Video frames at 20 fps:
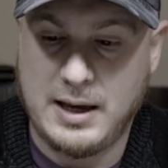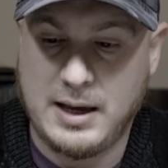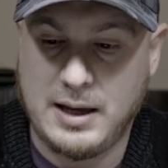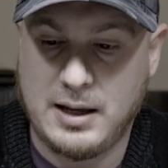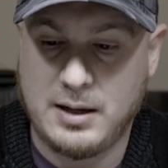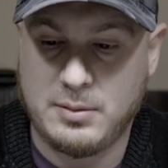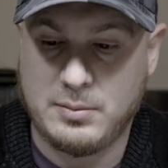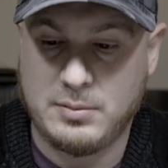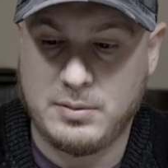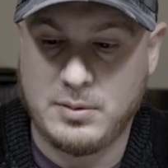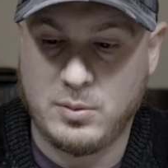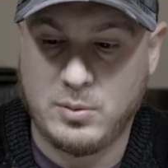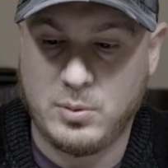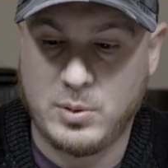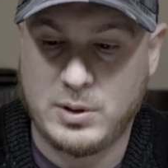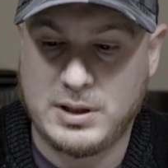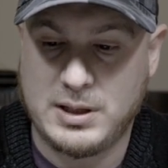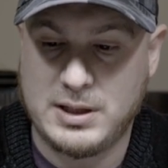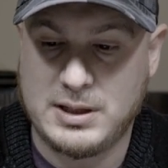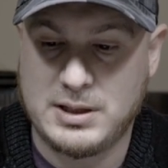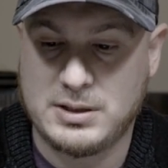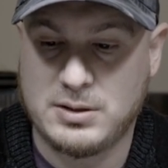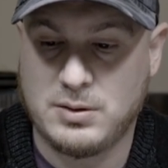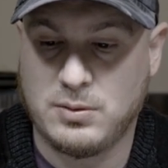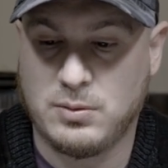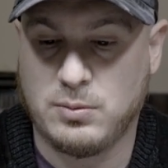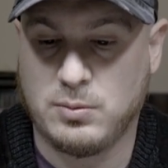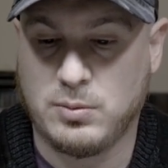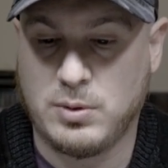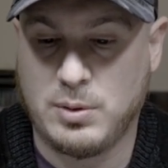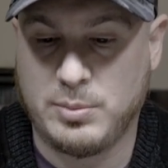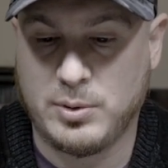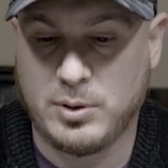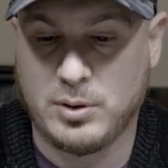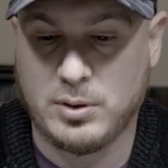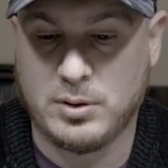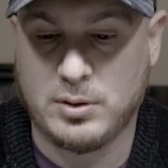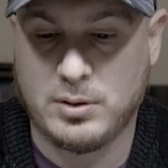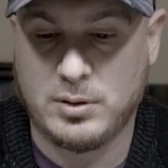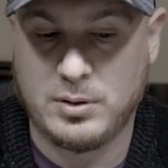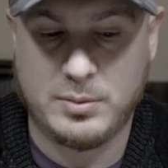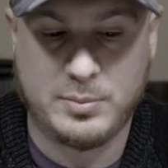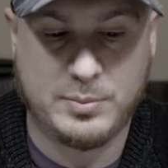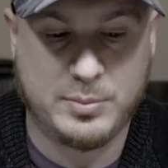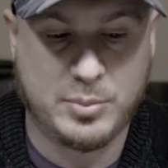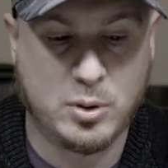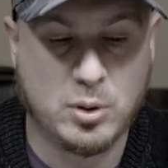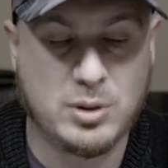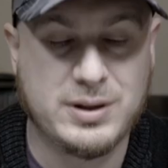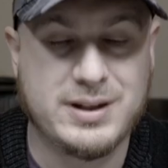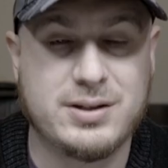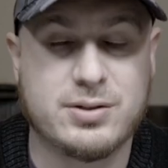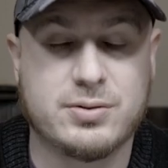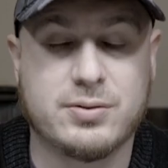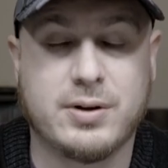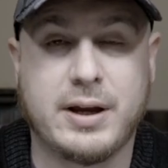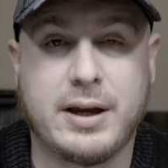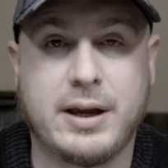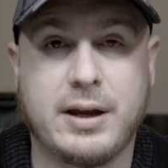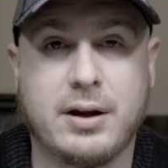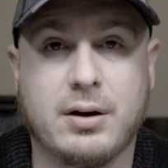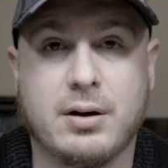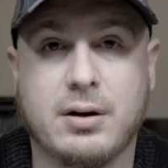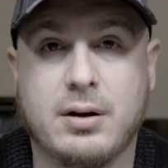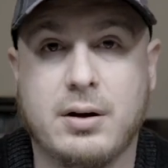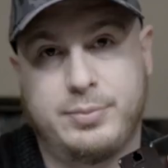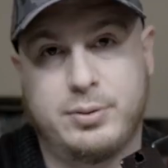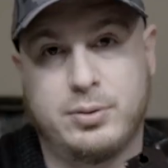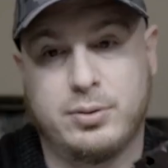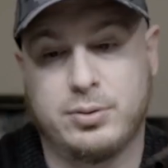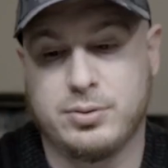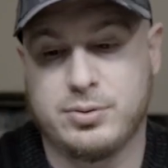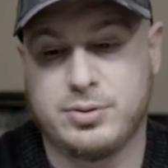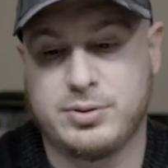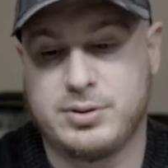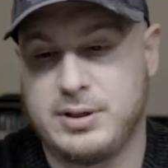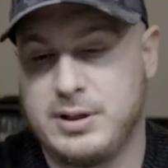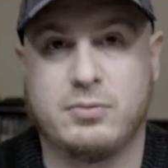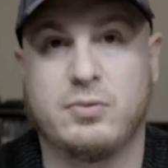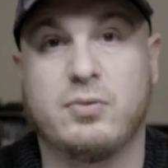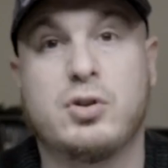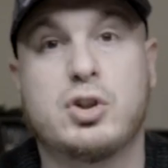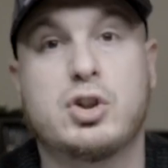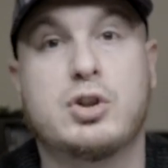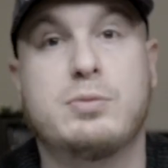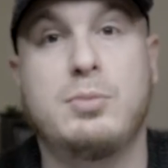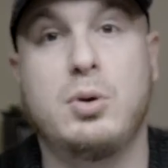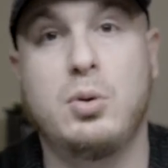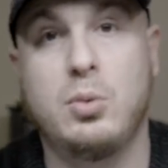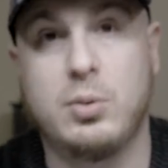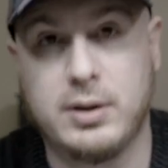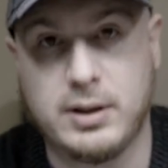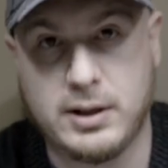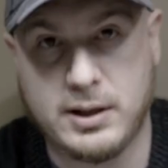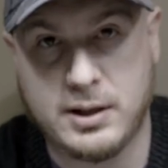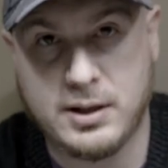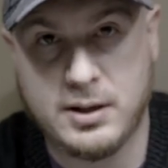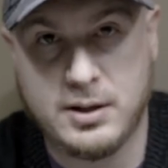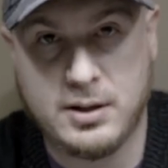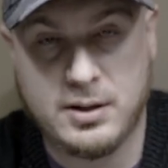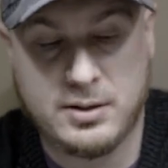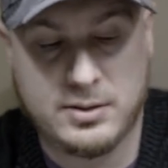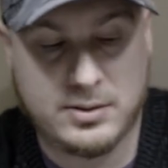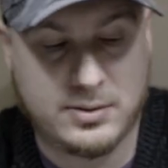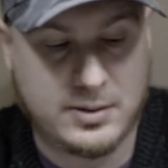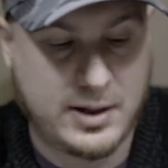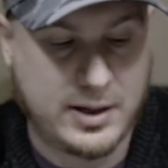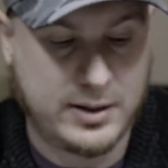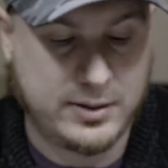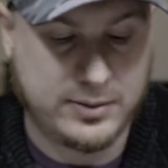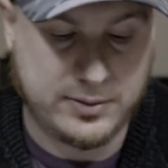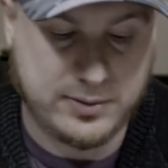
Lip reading: and with these rubber pulleys right here, pulls smoothly to either